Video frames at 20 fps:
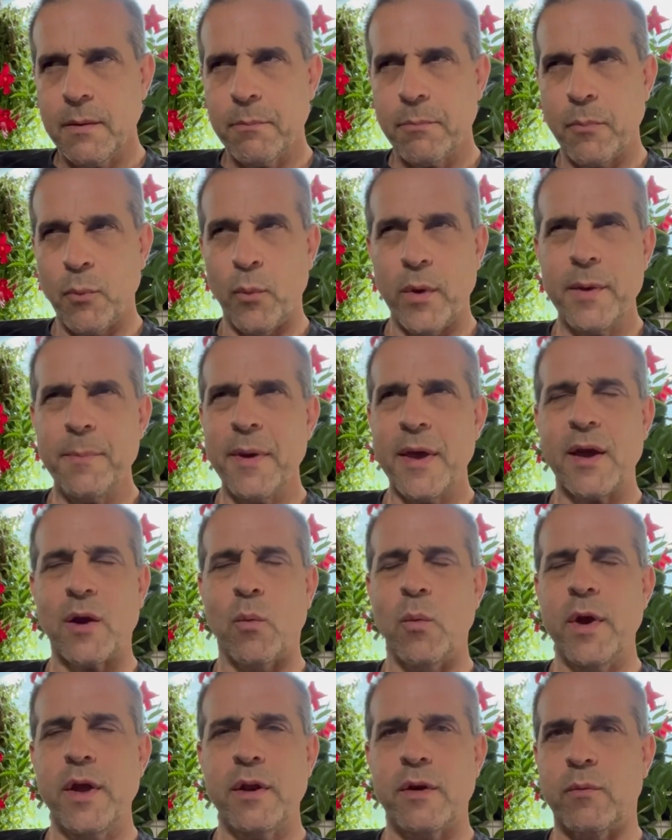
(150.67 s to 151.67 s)
Way back
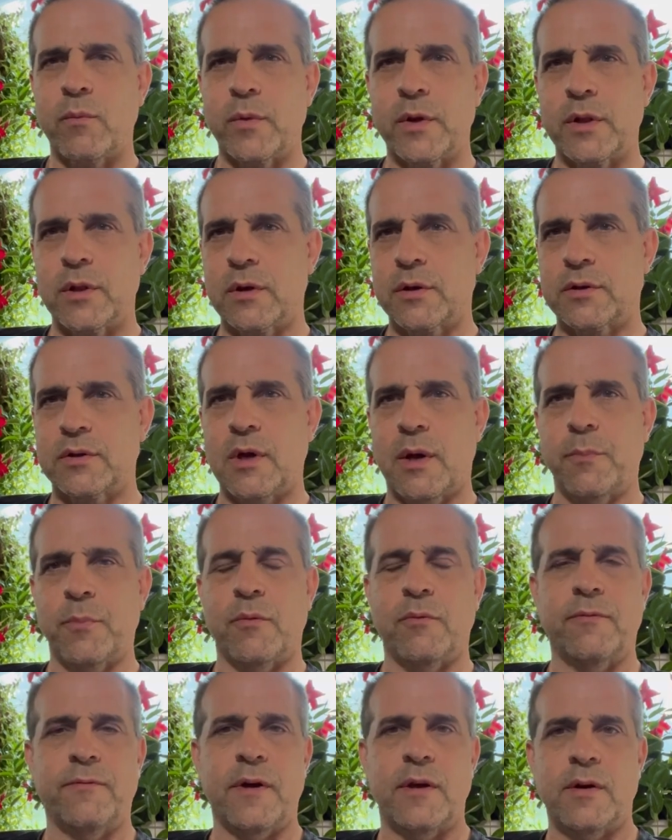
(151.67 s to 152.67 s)
when, we looked up
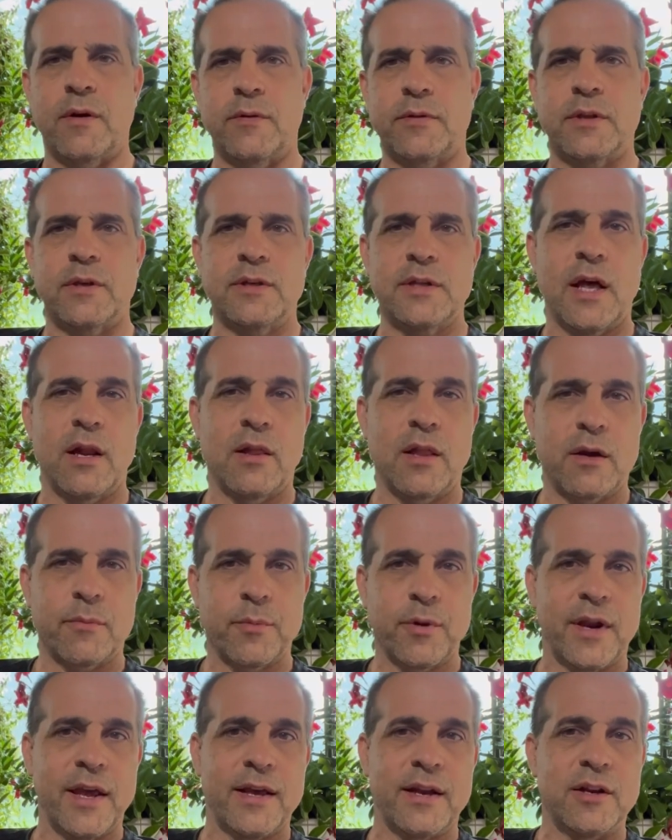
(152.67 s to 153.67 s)
and found out that town
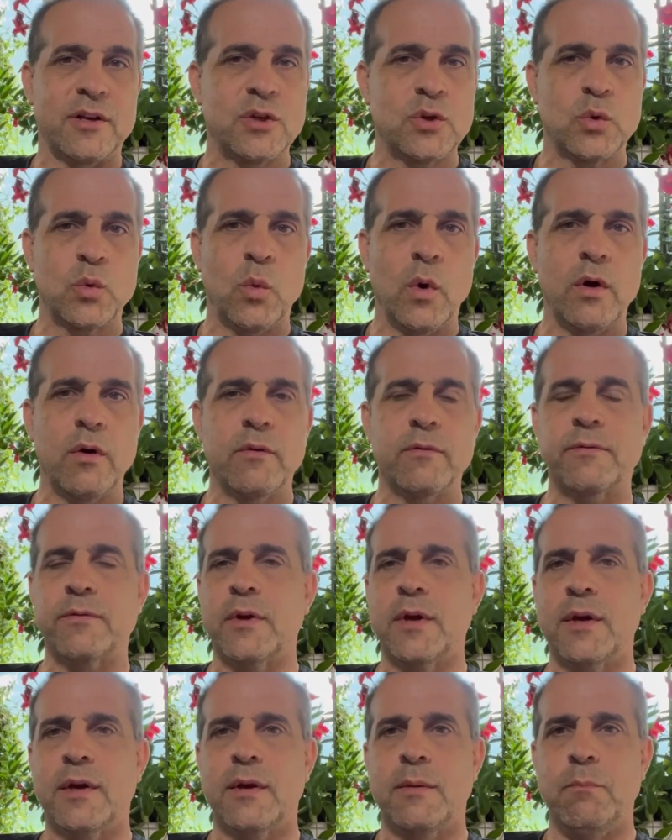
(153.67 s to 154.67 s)
Lockport had a $12
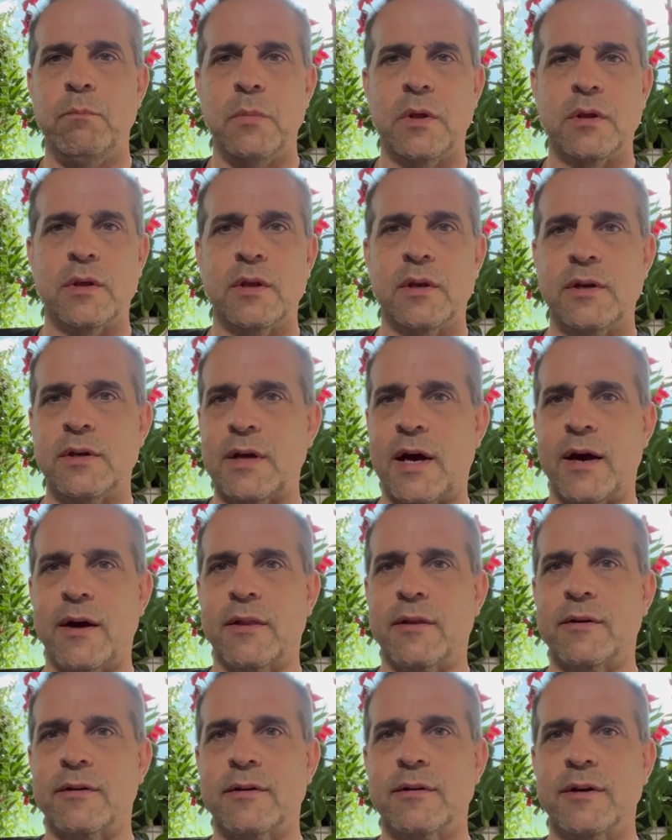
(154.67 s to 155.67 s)
million
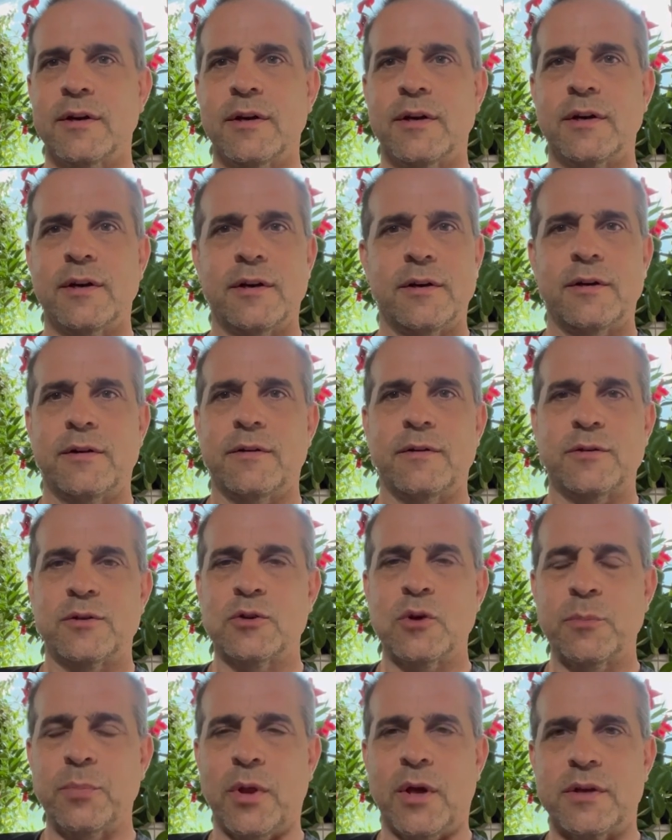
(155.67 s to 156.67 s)

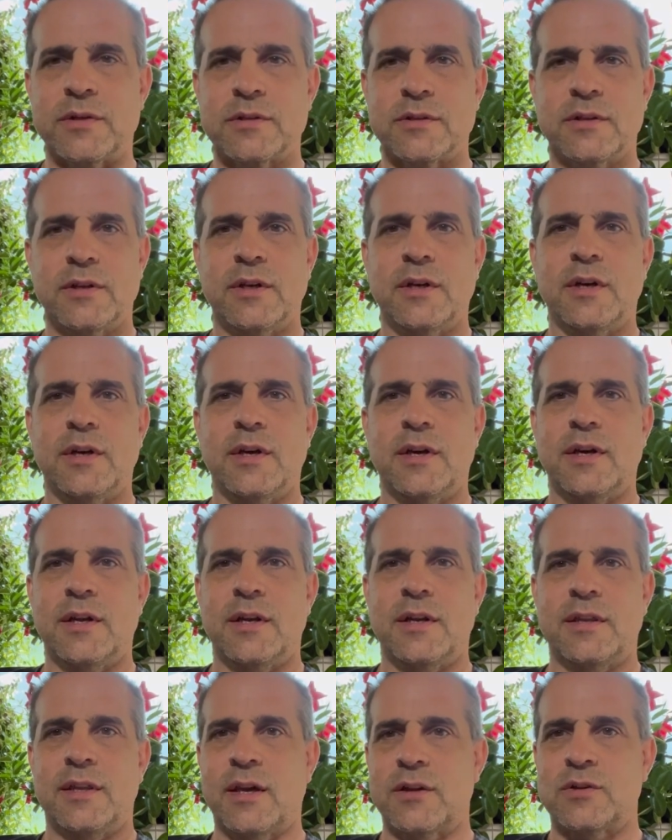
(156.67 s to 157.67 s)
surplus.
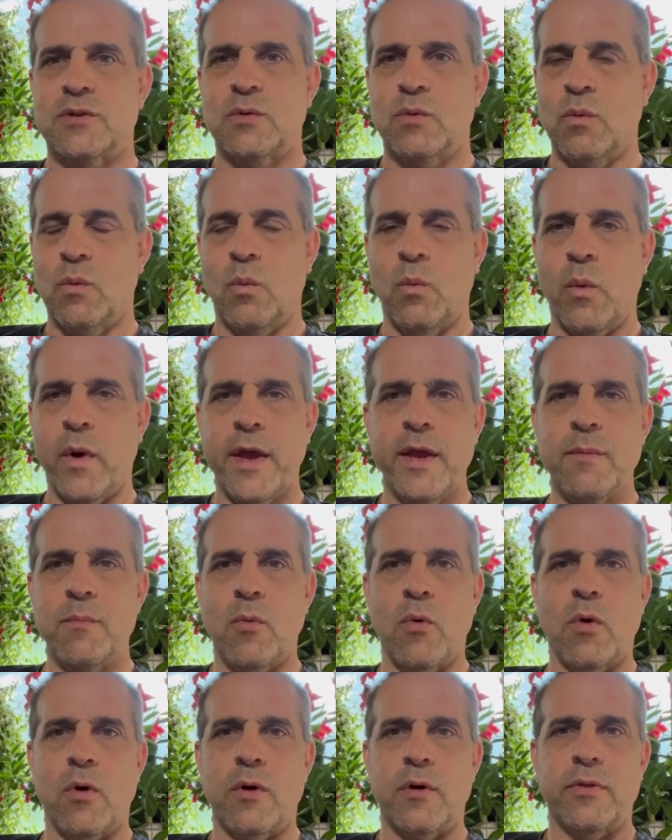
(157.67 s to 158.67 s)
That's way
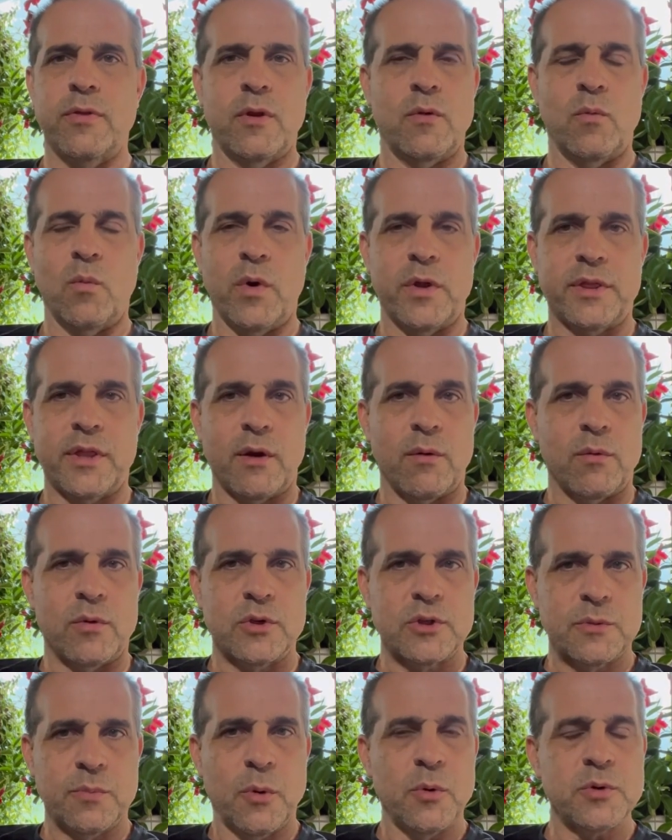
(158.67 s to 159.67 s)
more than what they were
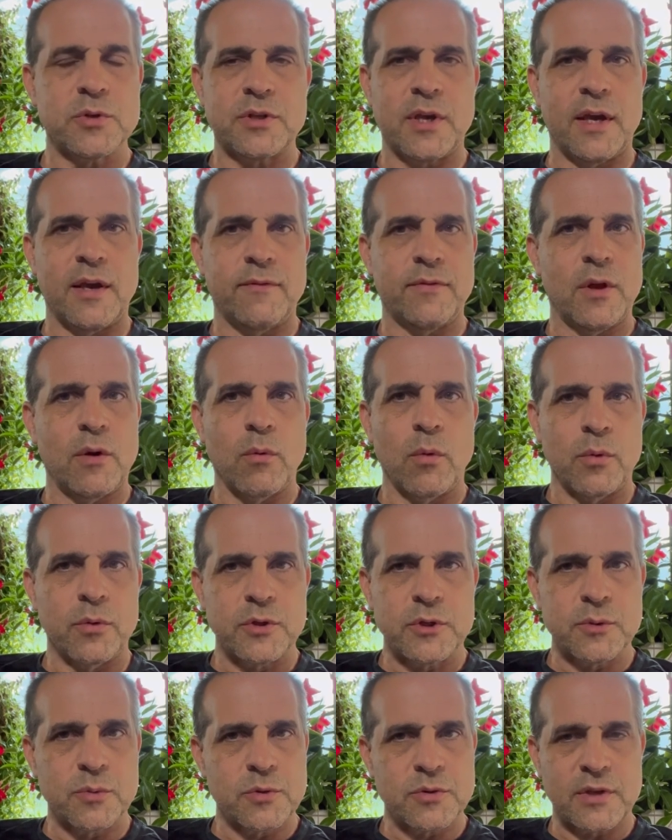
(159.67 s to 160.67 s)
supposed to have. They were only
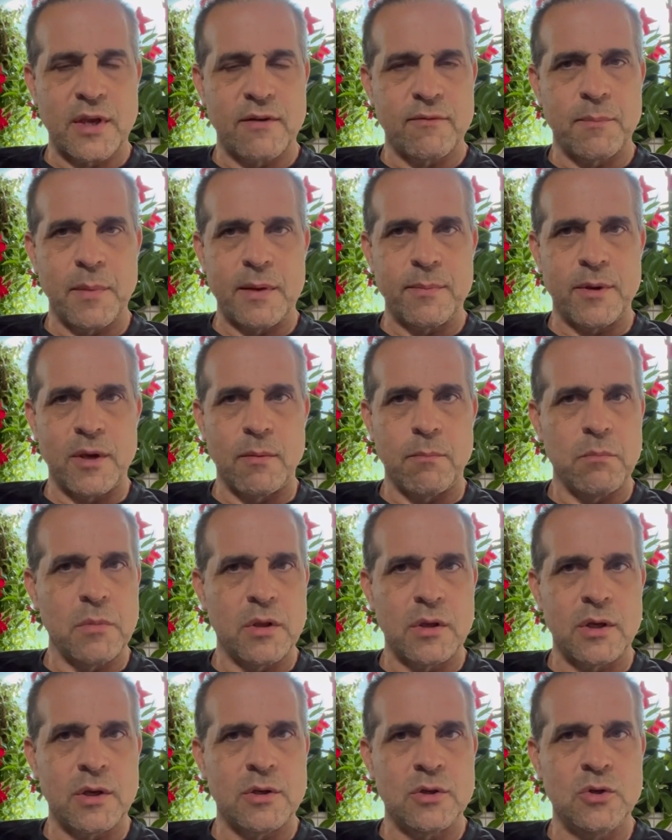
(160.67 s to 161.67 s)
supposed to have maybe $1
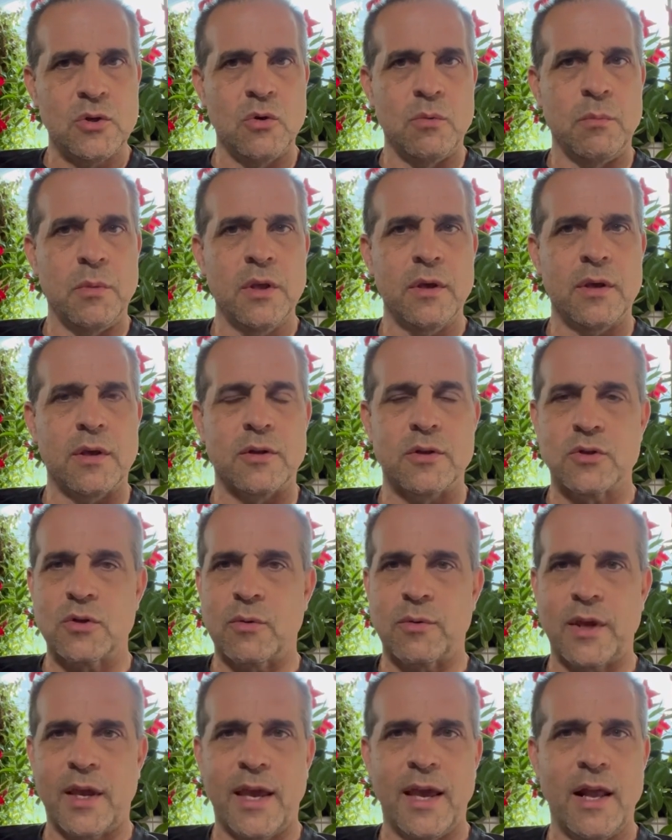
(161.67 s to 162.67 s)
million, $2 million. So
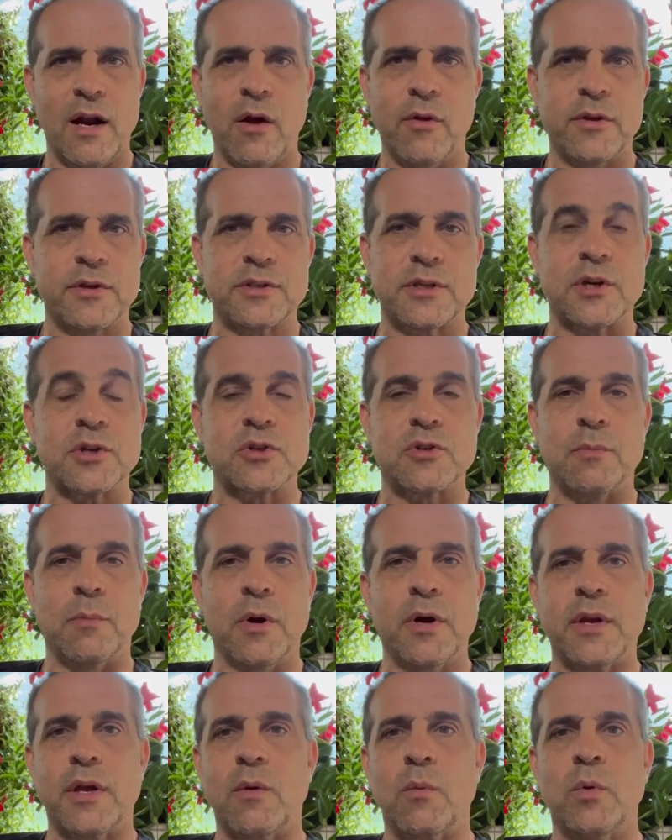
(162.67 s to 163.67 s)
they had all this extra
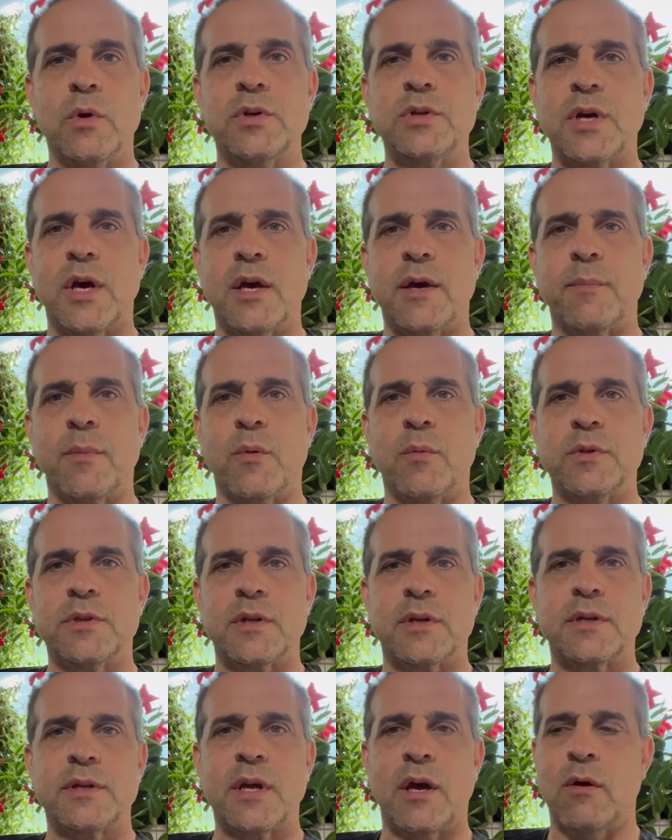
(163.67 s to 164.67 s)
money. At one time, I went to
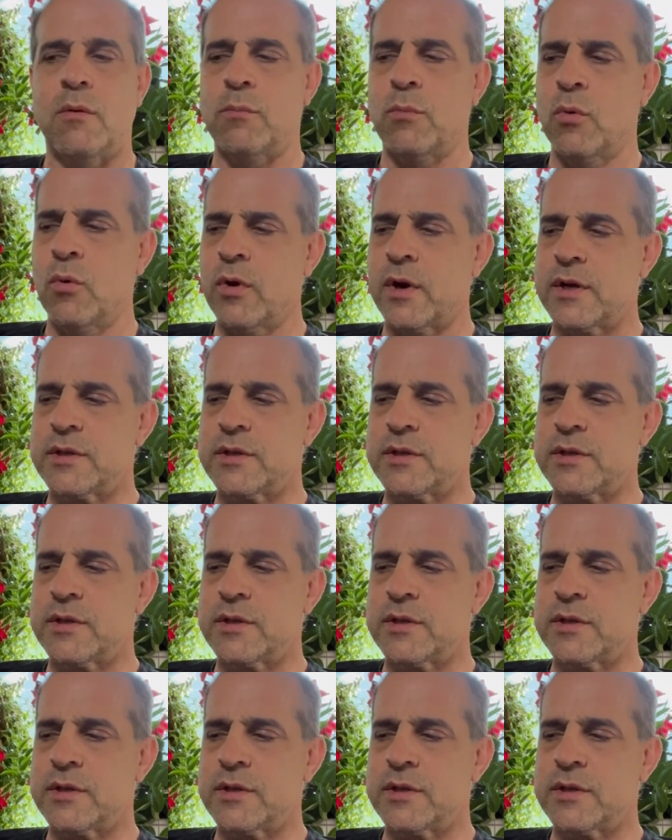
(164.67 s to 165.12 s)
the town board.